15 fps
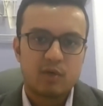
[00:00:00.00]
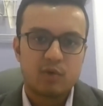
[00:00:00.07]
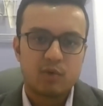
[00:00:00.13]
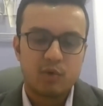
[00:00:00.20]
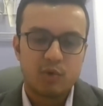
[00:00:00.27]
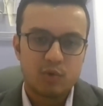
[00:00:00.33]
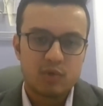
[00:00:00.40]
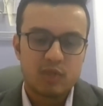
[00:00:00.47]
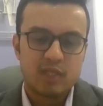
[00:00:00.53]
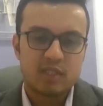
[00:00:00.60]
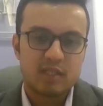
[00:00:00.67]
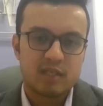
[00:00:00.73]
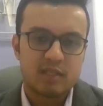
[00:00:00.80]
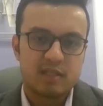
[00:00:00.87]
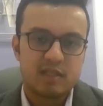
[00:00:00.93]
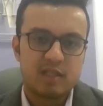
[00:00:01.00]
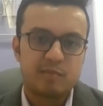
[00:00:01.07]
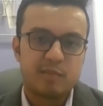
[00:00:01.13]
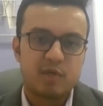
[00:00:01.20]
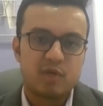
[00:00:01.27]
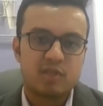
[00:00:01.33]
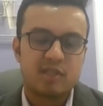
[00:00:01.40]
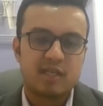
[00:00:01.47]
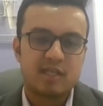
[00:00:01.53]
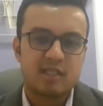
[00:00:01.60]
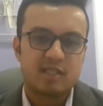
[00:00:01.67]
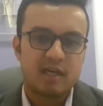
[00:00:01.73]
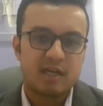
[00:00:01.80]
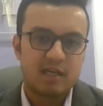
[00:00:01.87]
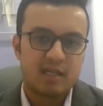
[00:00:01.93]
to do these surgeries because he has
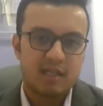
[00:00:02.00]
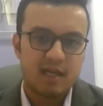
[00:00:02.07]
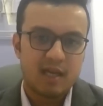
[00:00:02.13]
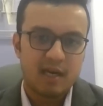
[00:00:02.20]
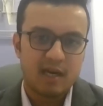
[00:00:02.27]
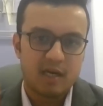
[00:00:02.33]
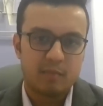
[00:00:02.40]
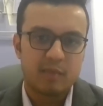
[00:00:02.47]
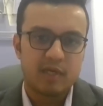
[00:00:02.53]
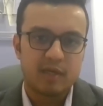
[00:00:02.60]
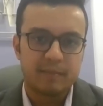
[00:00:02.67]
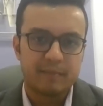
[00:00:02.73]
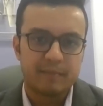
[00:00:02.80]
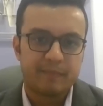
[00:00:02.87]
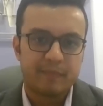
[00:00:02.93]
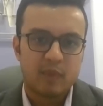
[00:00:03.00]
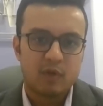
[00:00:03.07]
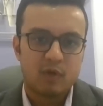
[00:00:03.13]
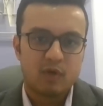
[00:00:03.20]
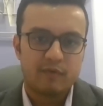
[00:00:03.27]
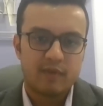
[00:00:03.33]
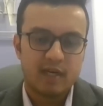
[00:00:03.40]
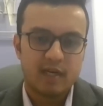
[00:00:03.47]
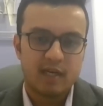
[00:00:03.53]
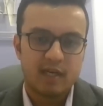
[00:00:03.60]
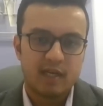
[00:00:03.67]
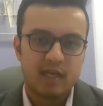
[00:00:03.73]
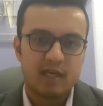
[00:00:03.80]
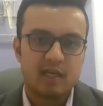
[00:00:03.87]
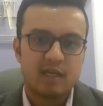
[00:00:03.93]
studied the anatomy of that
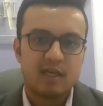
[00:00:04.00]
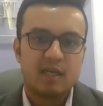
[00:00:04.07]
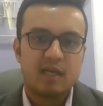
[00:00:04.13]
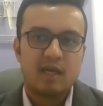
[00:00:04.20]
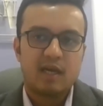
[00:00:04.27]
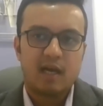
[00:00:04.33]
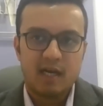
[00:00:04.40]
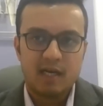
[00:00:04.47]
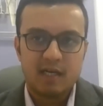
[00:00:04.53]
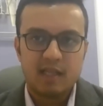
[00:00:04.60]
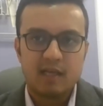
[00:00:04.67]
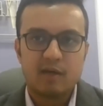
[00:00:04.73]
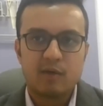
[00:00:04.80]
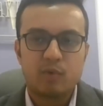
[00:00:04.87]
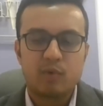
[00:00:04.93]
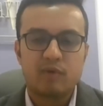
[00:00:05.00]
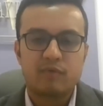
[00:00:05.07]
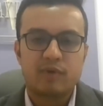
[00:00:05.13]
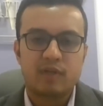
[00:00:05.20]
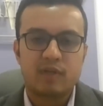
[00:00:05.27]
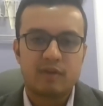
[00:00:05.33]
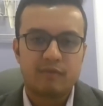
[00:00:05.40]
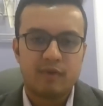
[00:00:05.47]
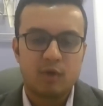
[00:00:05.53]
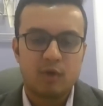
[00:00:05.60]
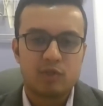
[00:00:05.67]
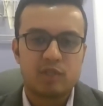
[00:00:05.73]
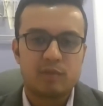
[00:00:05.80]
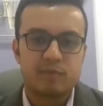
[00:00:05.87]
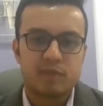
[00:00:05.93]
area, and they are doing further
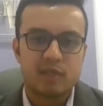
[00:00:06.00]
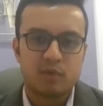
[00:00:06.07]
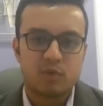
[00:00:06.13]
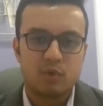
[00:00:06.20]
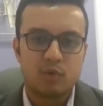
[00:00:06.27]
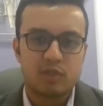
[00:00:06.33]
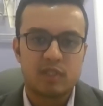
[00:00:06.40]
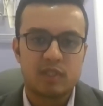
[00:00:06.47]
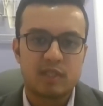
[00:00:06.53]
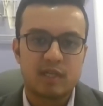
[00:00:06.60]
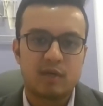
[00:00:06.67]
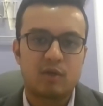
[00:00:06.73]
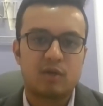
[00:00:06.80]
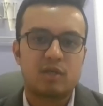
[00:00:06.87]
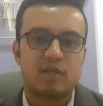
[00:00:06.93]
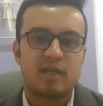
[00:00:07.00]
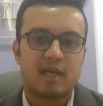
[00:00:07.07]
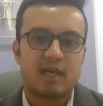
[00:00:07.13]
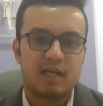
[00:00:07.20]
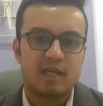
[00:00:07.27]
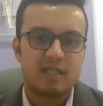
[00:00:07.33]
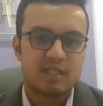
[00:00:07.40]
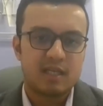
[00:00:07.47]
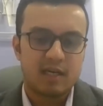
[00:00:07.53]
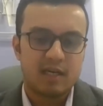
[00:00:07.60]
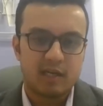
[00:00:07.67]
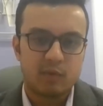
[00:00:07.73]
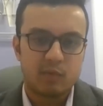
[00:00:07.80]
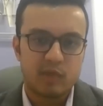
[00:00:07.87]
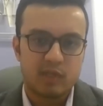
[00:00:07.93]
fellowships and courses. They are not directly
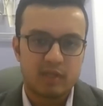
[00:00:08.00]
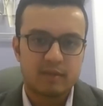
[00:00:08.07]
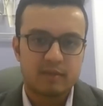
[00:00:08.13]
starting with.